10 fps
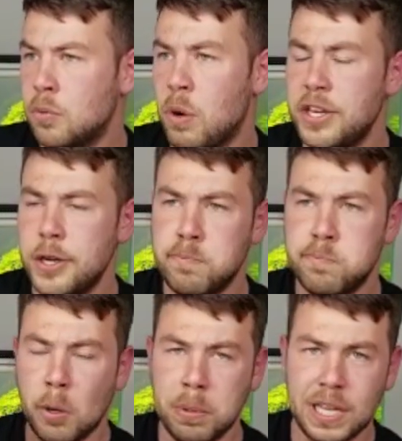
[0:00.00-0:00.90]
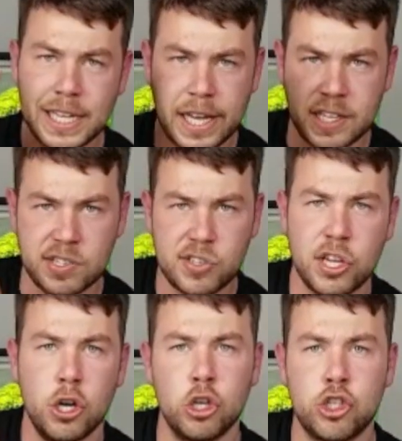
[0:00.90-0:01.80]
When you're bubbling in
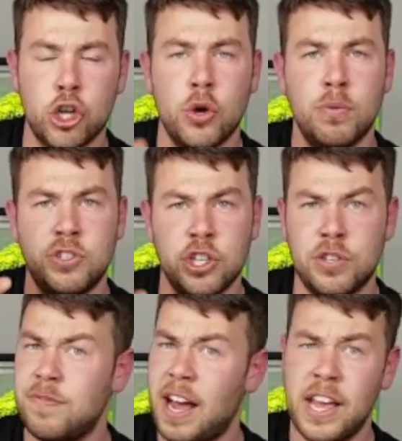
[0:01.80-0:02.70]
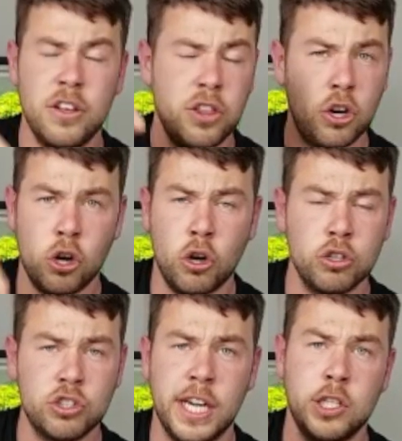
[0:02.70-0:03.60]
CO2 just via the
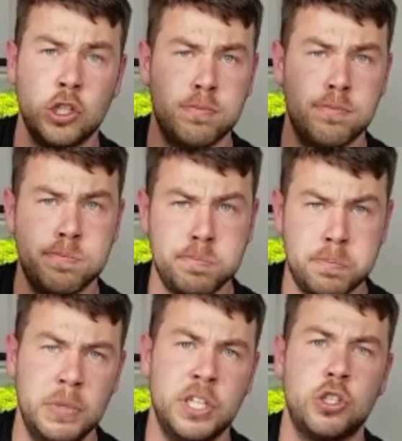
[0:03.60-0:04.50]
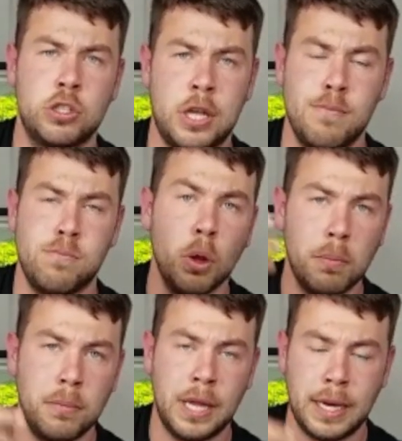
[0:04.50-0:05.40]
hose, it's just like
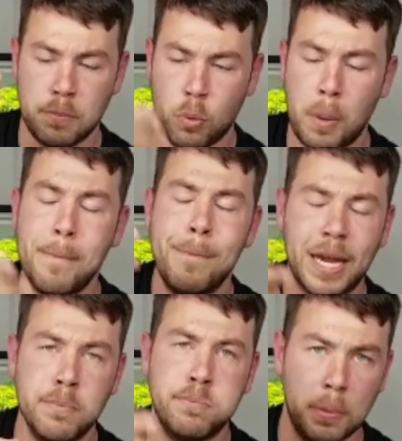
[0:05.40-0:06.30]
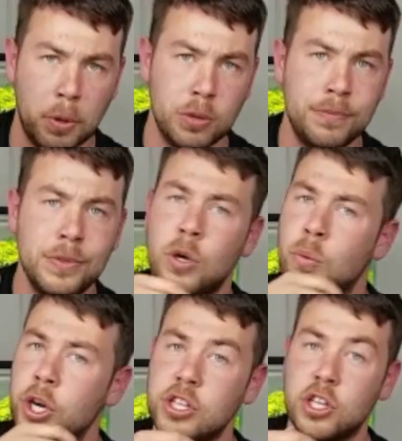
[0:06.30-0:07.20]
one big bubble.
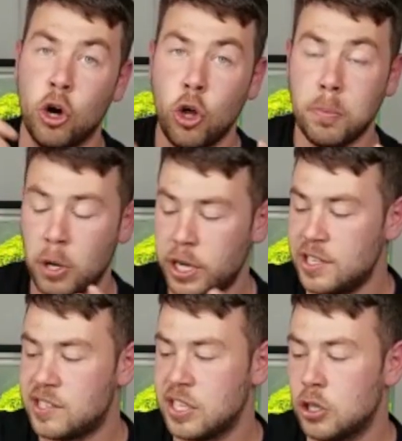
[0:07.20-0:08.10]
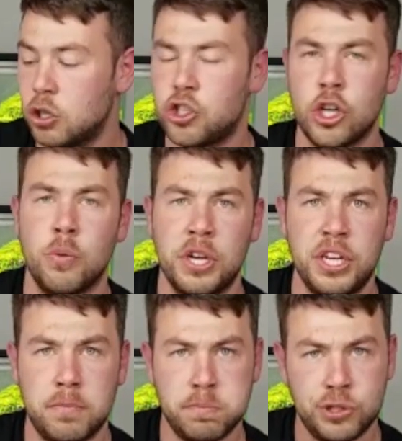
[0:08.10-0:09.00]
What the whole point in CO2 when
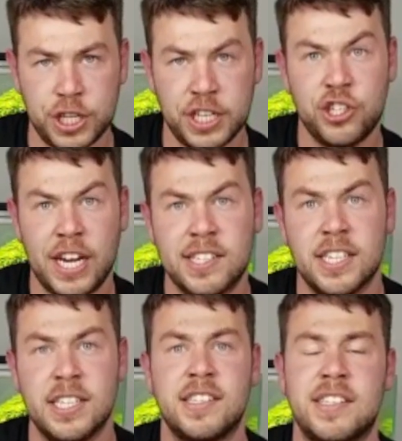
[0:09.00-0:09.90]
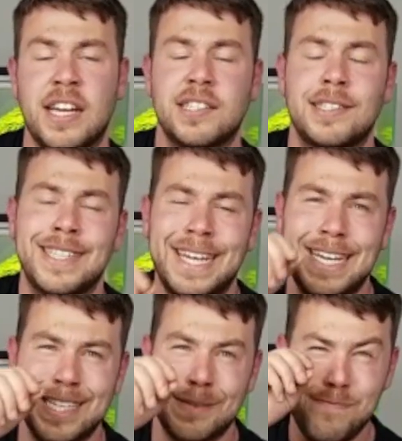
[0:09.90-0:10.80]
you're injecting it into tanks is to get
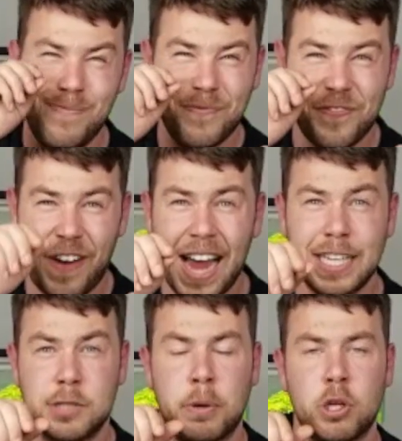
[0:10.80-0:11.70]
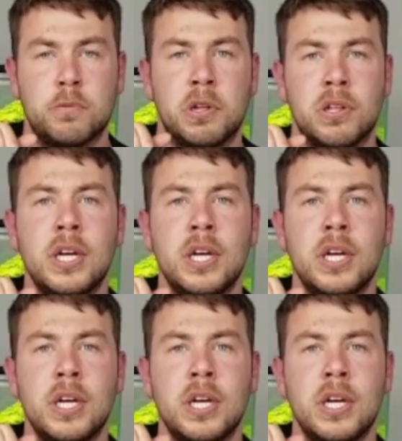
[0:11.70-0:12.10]
it as fine as possible,